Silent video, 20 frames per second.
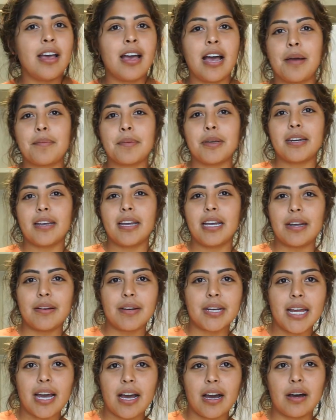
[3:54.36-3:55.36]
I'm going to air
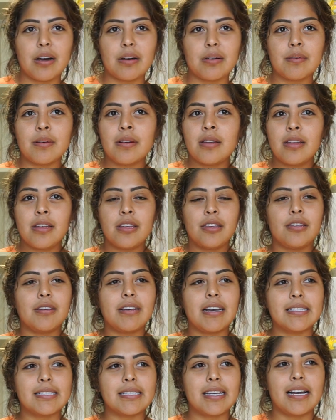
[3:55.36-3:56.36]
it out. You
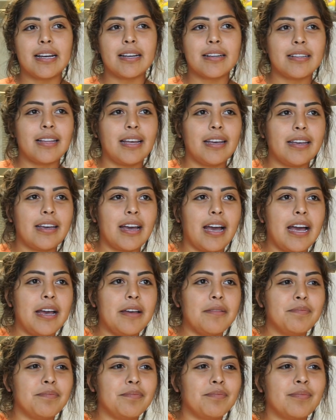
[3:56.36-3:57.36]
guys act like
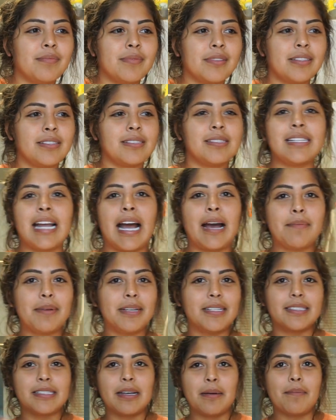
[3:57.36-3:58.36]
I'm
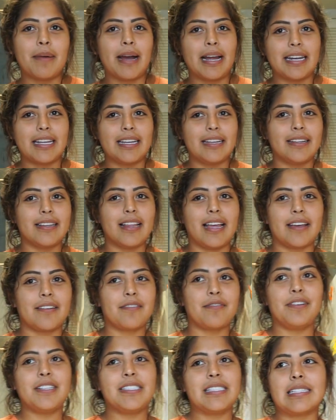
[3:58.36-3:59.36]
stabbing somebody, like
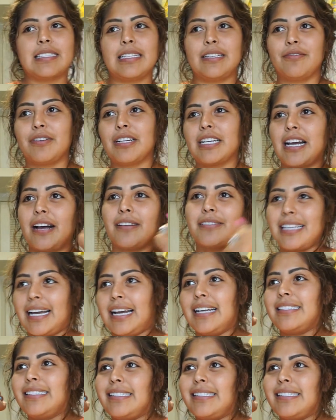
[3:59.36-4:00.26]
physically running outside